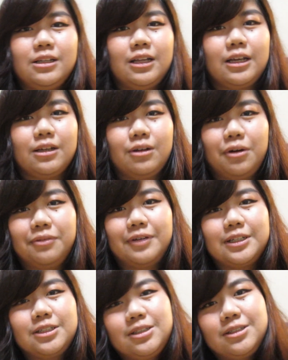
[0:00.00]
Like, no
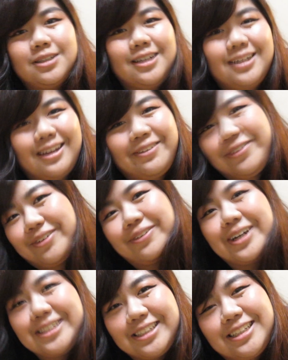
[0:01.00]
offense if you're
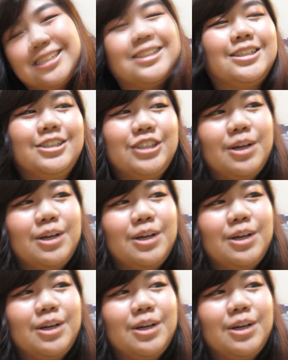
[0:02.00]
watching this and you're